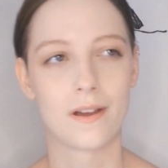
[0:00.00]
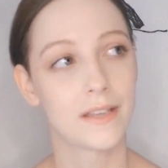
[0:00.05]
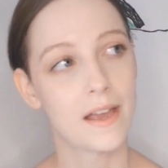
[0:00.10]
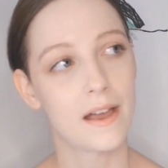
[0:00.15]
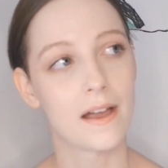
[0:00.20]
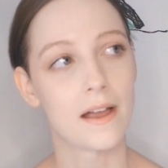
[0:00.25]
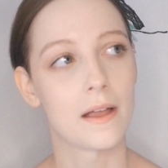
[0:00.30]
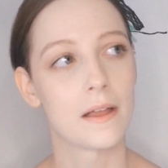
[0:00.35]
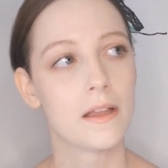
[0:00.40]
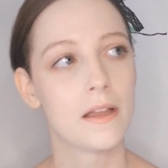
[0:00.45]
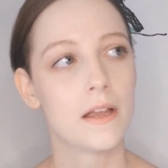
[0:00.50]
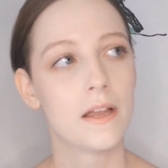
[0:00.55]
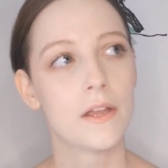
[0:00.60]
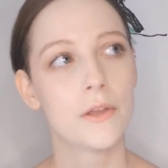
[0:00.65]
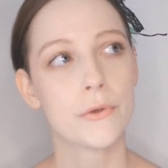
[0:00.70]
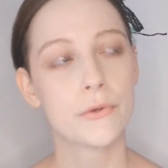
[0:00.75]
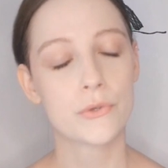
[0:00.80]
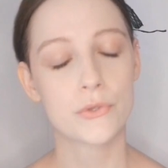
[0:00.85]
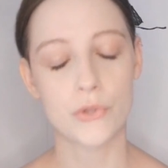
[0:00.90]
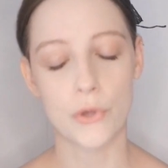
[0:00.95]
Yeah,
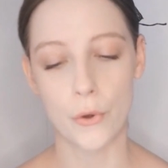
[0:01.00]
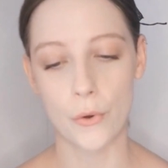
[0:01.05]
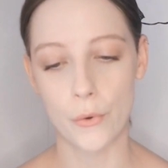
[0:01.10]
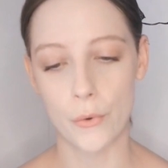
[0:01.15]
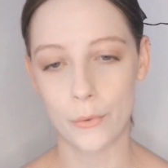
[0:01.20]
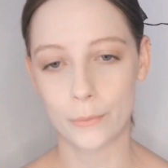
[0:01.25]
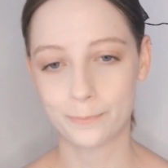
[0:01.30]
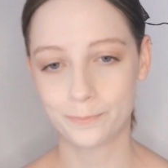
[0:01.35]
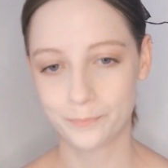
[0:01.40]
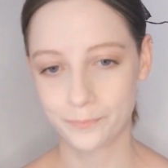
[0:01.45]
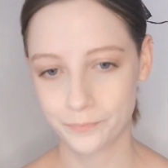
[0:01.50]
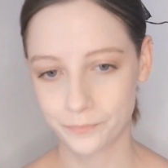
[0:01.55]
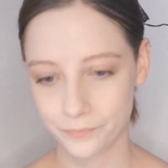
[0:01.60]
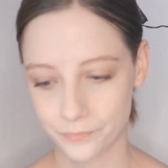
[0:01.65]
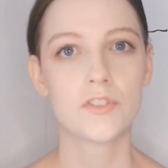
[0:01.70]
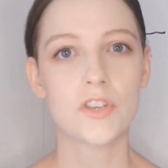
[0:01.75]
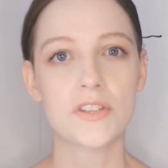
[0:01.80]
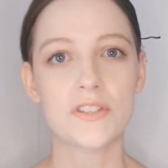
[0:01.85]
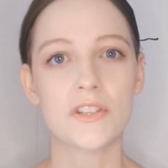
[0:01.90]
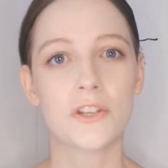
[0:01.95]
so
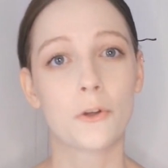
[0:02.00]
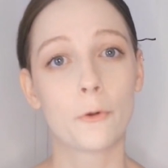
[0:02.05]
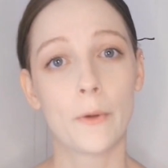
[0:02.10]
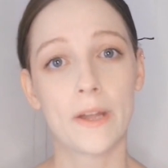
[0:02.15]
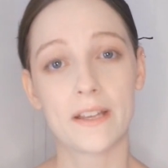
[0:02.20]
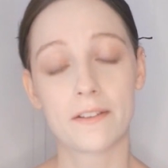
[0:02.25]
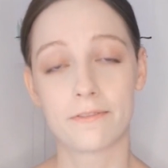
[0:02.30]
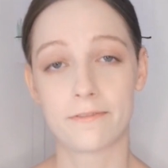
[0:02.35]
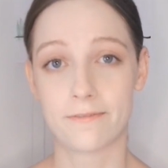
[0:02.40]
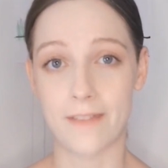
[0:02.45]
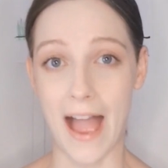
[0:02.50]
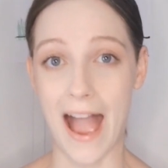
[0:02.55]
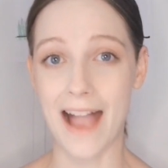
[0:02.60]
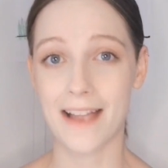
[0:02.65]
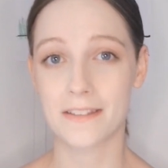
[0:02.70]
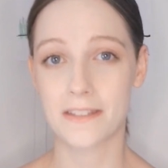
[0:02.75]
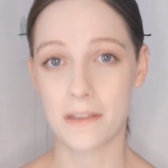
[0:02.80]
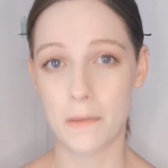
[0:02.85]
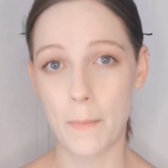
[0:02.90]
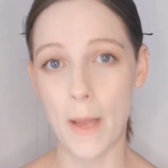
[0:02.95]
Just a quick
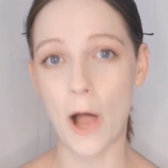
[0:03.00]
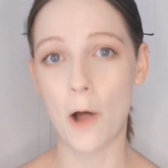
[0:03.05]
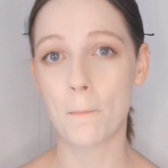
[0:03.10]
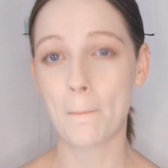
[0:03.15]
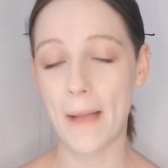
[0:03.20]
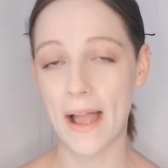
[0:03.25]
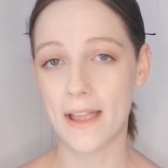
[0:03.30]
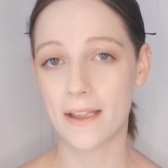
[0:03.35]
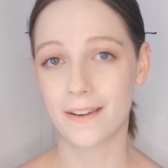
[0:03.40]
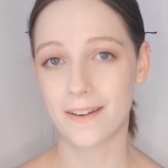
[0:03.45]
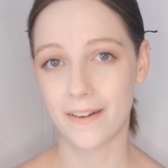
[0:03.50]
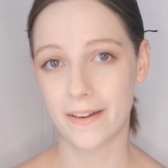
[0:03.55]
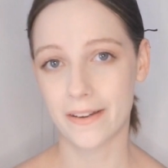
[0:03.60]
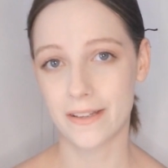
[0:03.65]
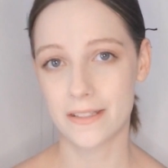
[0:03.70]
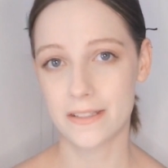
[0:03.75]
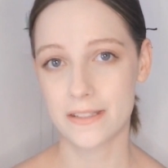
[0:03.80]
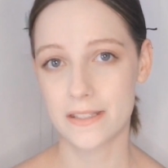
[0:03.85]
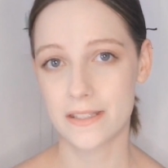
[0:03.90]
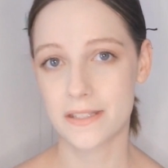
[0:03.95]
fact about
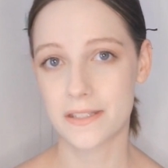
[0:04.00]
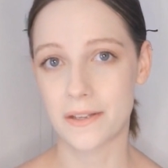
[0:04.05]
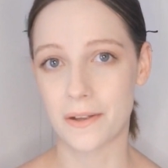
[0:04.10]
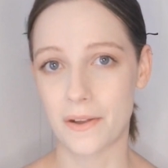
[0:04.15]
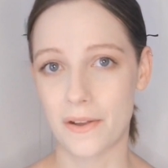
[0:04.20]
migraines.